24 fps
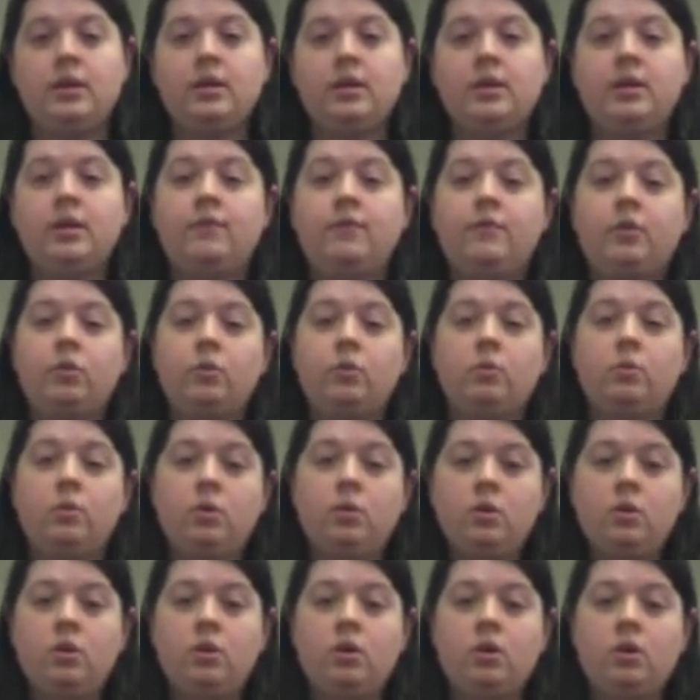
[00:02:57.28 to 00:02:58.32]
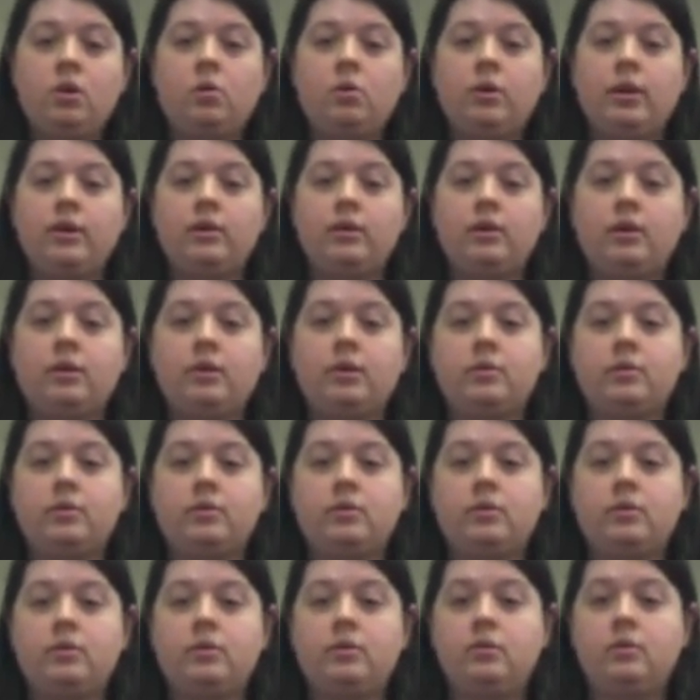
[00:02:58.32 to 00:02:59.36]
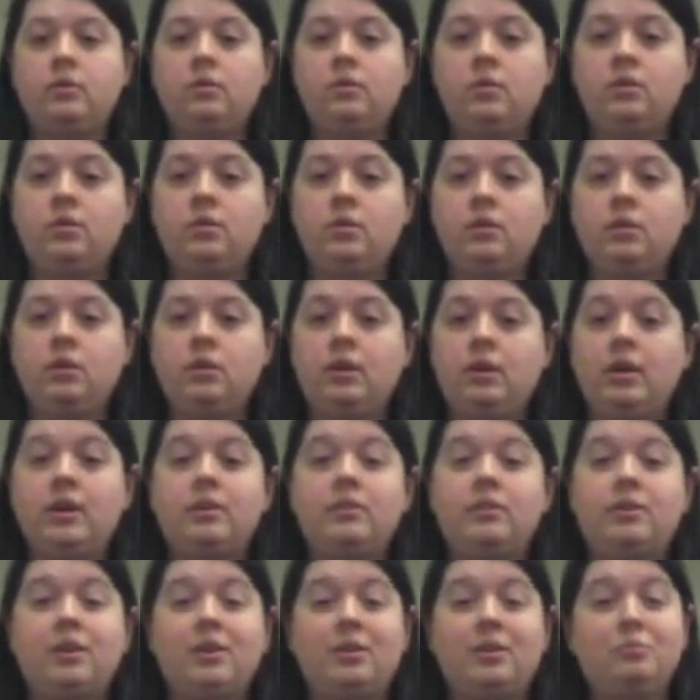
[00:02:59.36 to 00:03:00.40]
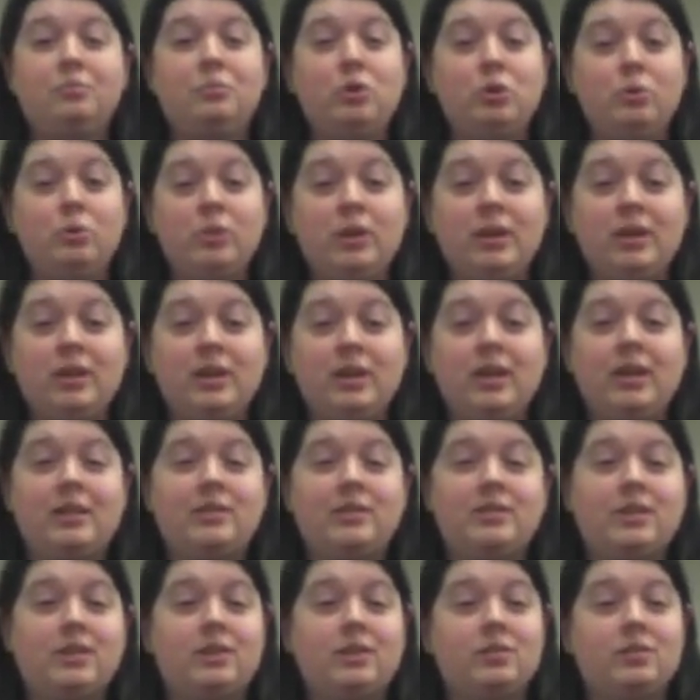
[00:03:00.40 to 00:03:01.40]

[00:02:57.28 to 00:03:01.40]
If you go like this, it's going to mute it and it's going to